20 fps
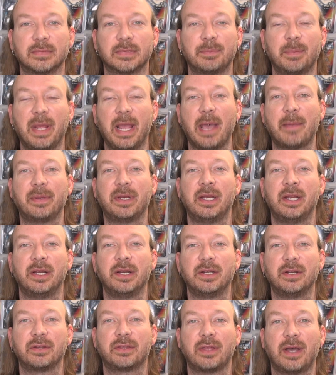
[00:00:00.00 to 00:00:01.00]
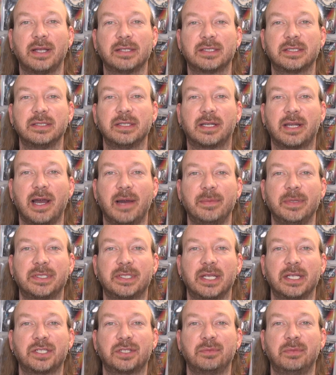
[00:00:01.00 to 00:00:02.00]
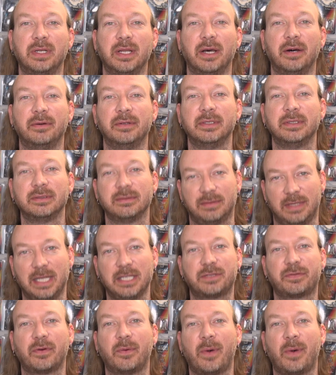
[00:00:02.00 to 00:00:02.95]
be happy to hear your thoughts in the comment section below. Thanks for